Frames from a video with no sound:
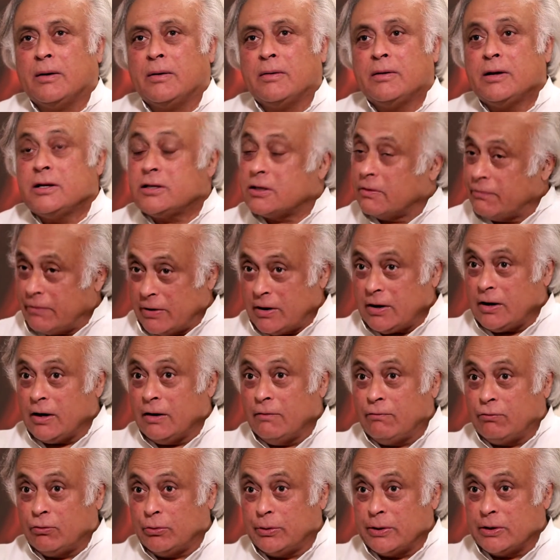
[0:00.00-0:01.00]
It's a very
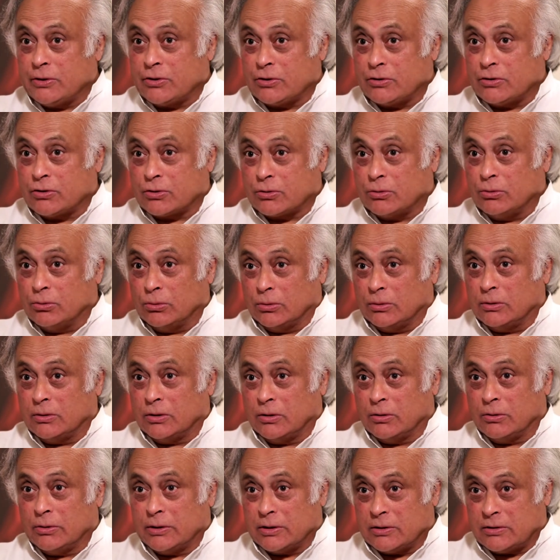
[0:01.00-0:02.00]
influential school.
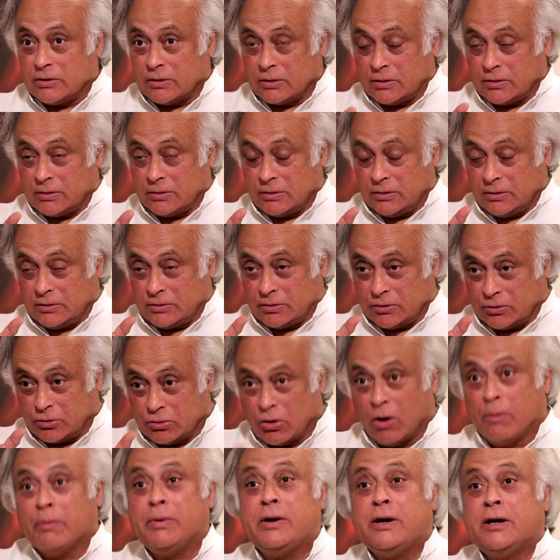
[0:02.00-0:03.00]
It's a
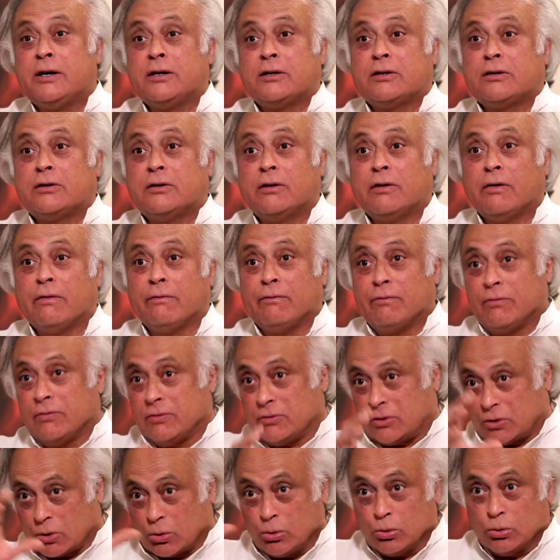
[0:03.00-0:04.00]
dominant
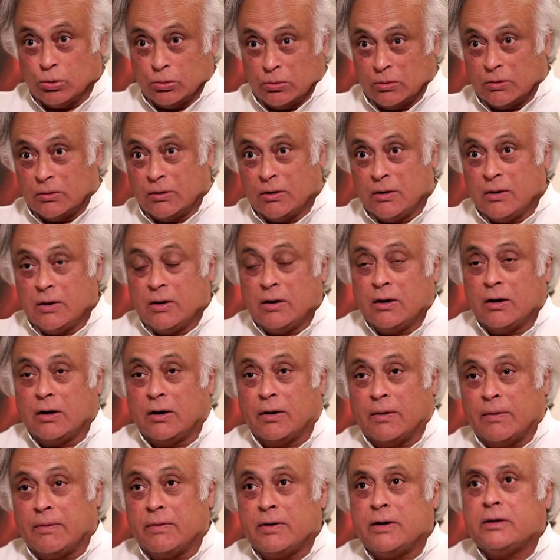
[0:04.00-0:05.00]
school.
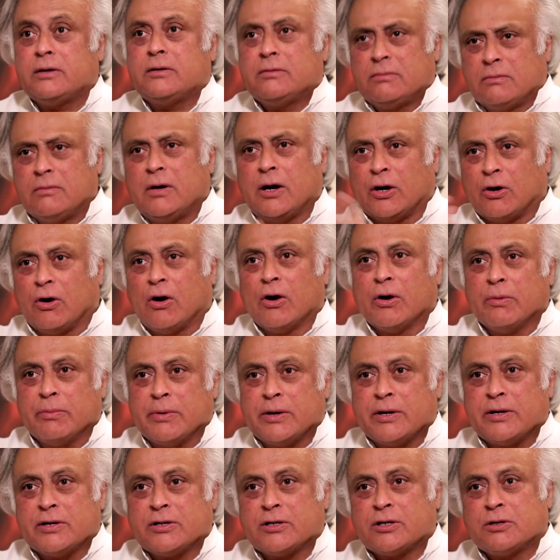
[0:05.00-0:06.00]

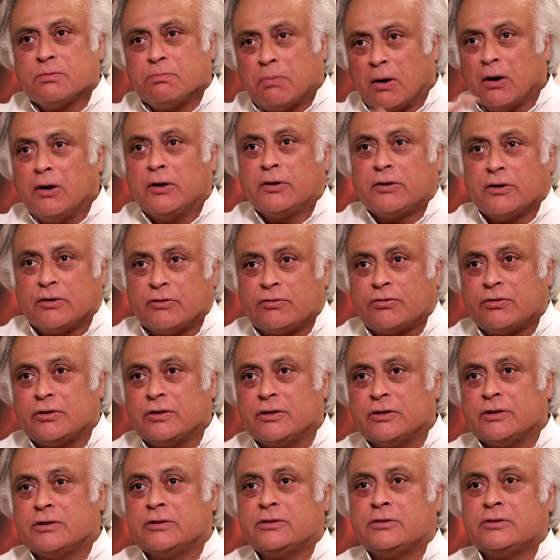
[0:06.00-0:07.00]
Economists,
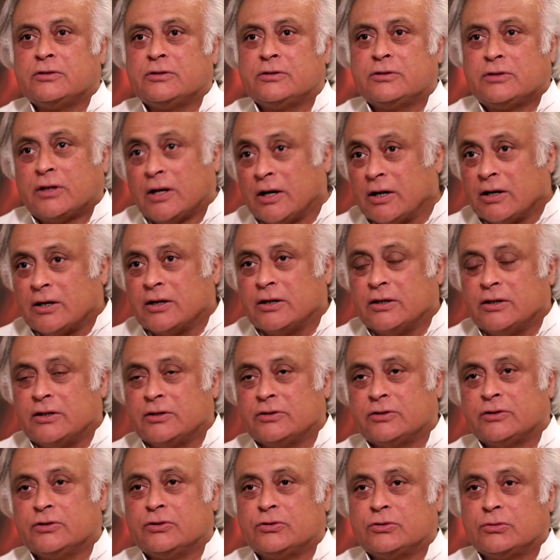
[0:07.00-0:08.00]
politicians,
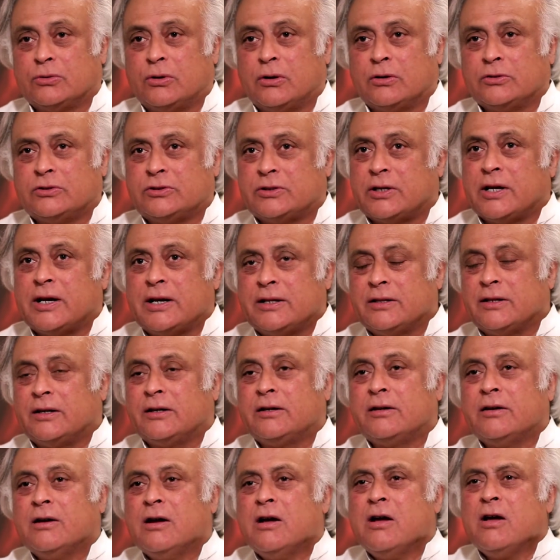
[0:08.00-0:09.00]
thinkers, and so on, saying that
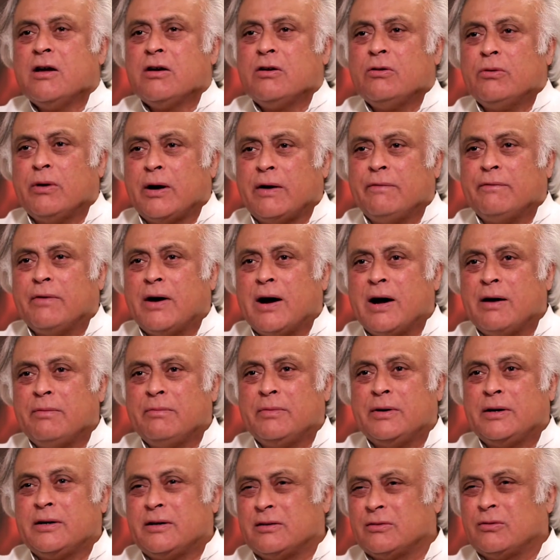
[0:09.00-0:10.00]

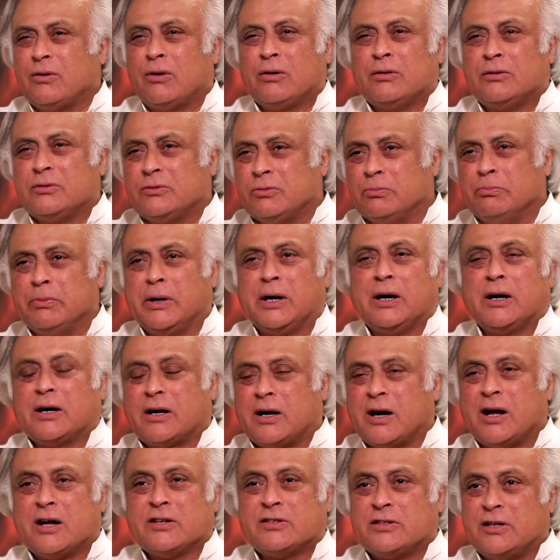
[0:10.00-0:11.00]
environment is all middle
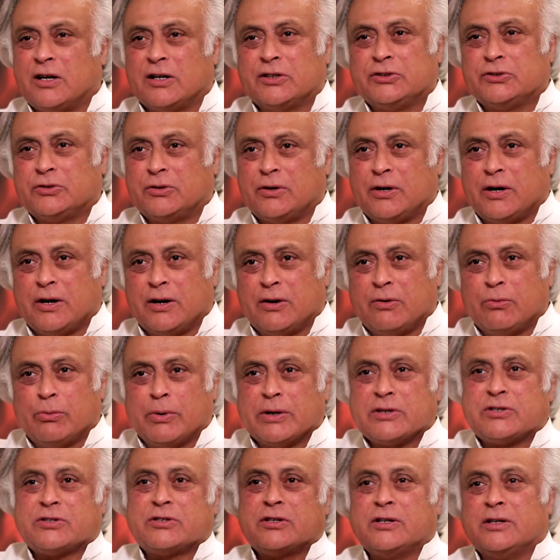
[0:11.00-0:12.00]
class luxury,
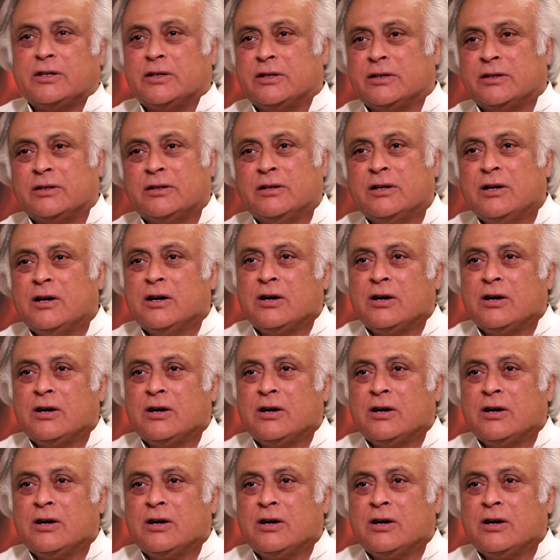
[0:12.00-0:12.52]
Western